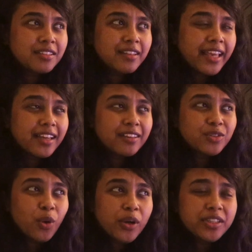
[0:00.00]
like
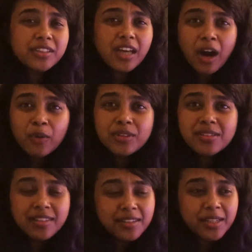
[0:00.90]
thought it out
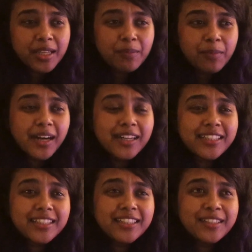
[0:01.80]
seriously
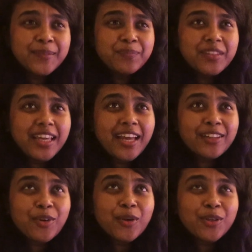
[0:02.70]
but um, then i
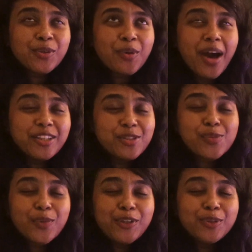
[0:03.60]
thought you know i
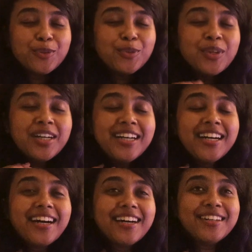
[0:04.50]
just want to
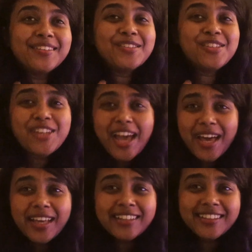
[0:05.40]
uh,
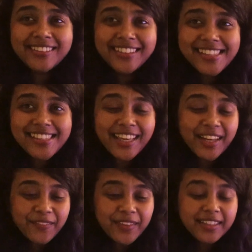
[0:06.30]
share this
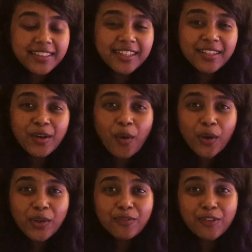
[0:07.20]
thing with uh,
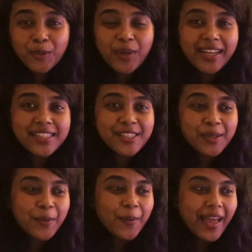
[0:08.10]
all of you guys
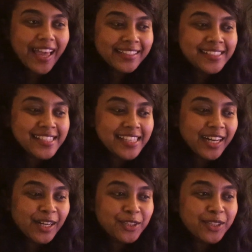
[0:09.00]
so hence
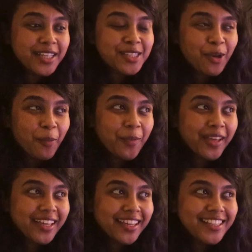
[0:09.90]
uh, today's
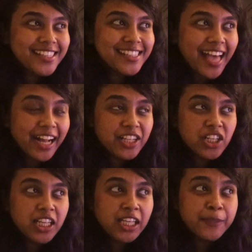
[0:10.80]
topic is
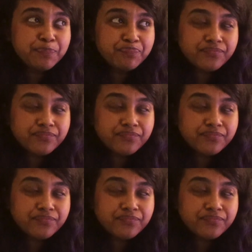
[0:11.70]
actually